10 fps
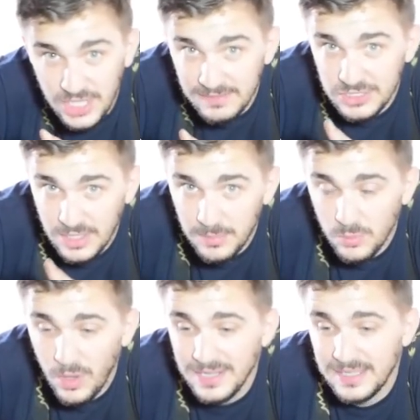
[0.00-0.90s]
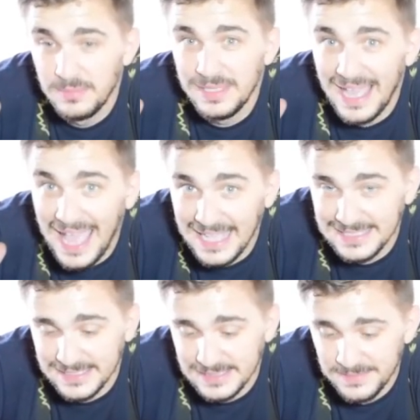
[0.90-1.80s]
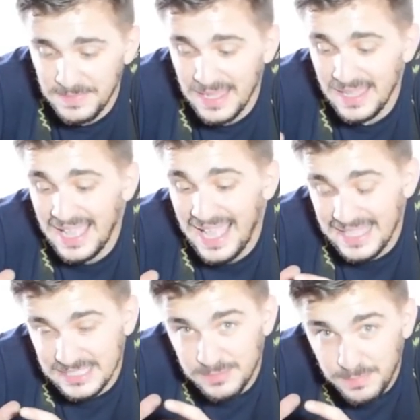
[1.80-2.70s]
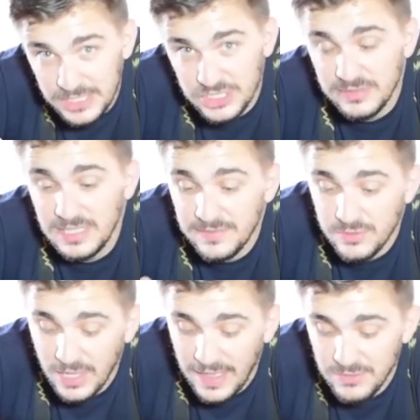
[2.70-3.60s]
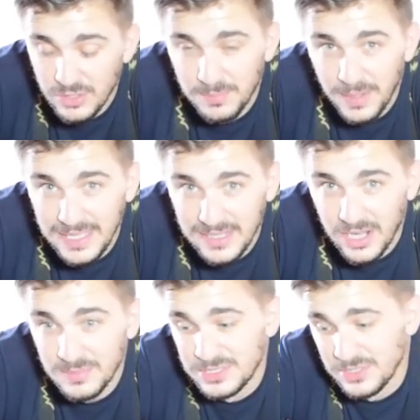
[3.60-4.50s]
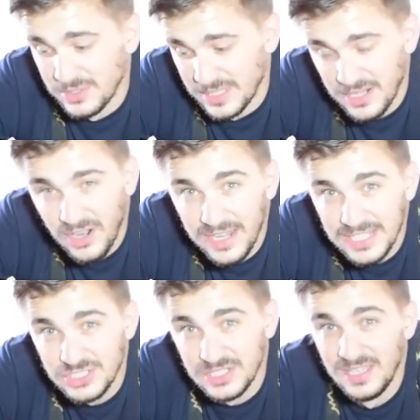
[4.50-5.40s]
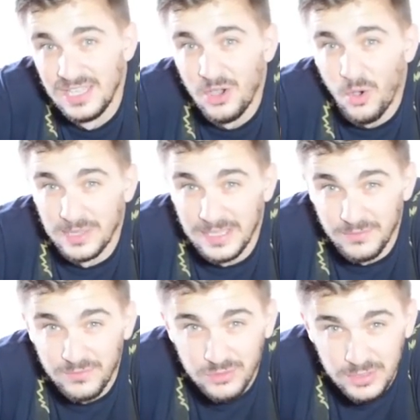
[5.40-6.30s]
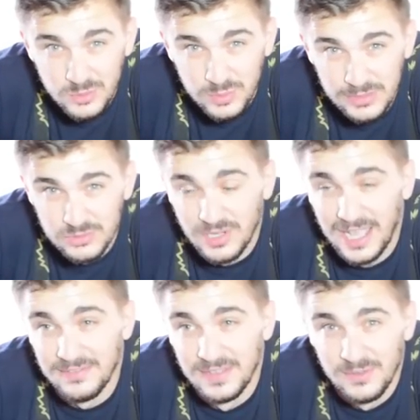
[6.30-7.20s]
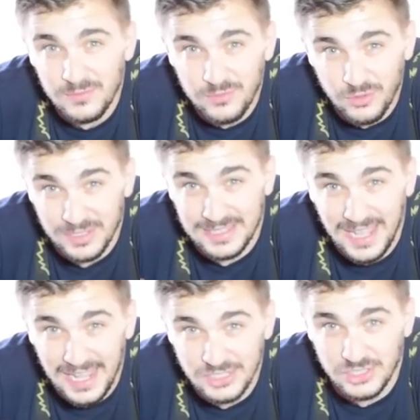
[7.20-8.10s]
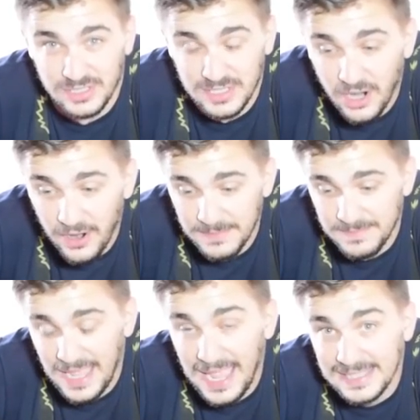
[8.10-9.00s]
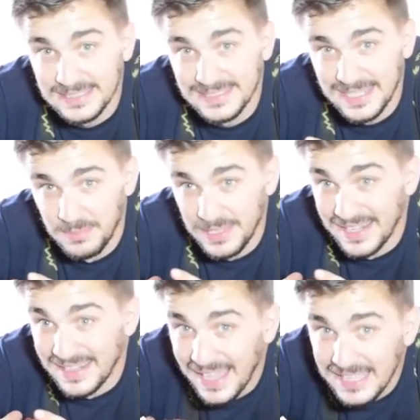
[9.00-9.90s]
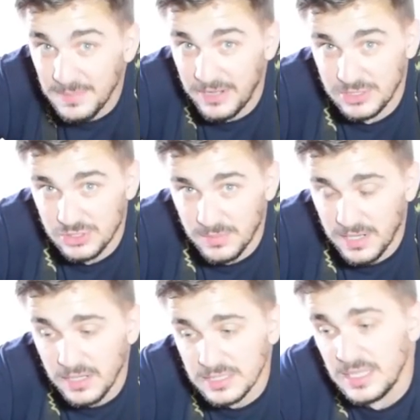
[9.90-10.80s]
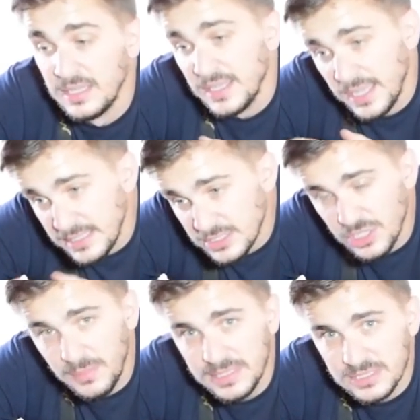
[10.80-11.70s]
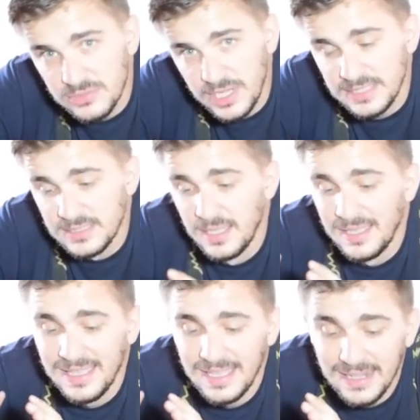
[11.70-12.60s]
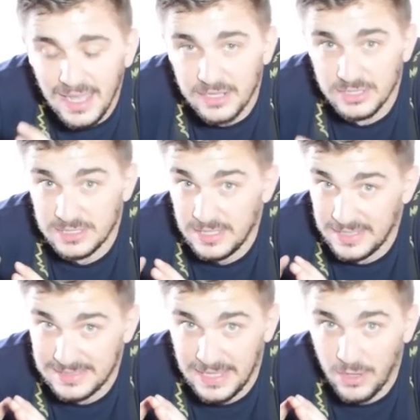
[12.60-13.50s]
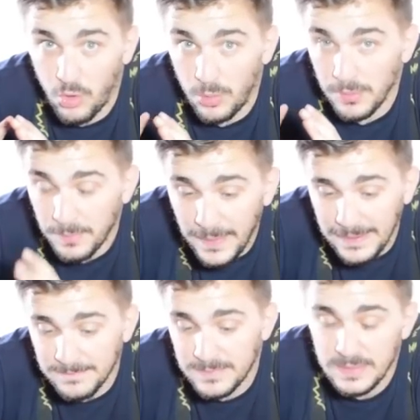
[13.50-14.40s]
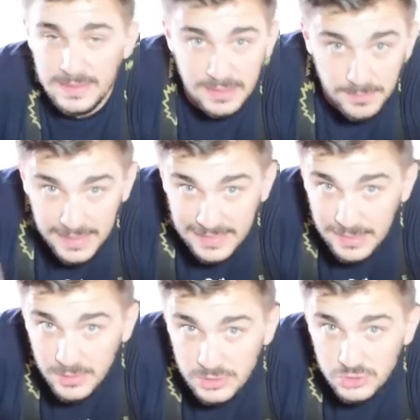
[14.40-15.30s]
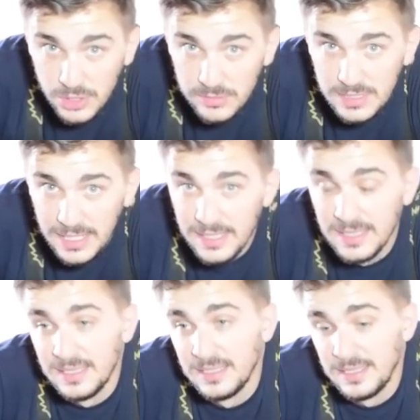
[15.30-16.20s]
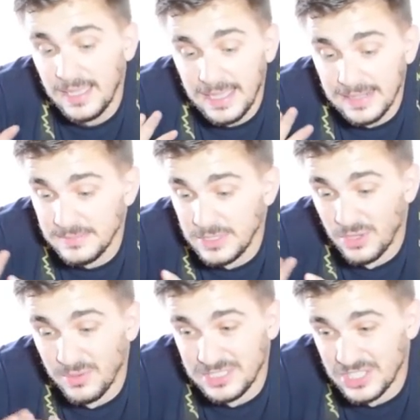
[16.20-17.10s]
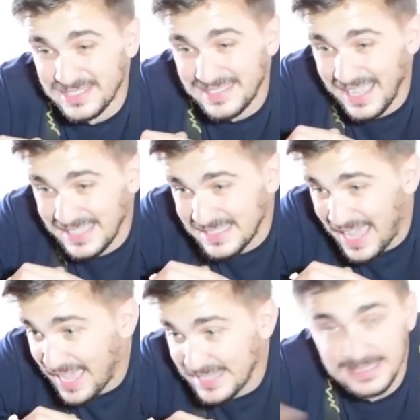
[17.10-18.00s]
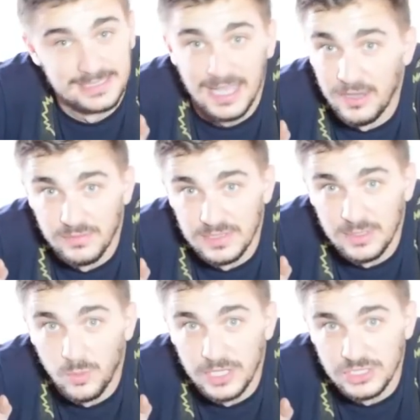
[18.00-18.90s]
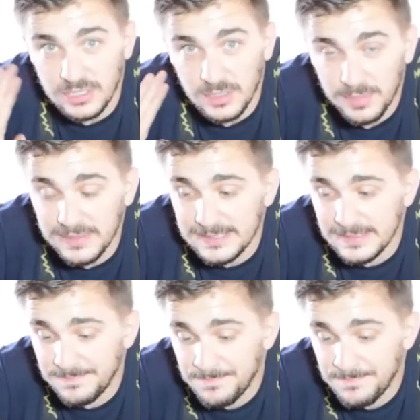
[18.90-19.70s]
challenge number one can be axis. Especially if you have your bicarbs on a car engine on a front-wheel drive, front-engined car. Axis can be a nightmare in some cars. In some it's great, in others it's a horrible pain. The method I'm going to show you today, it just takes axis out of the equation completely.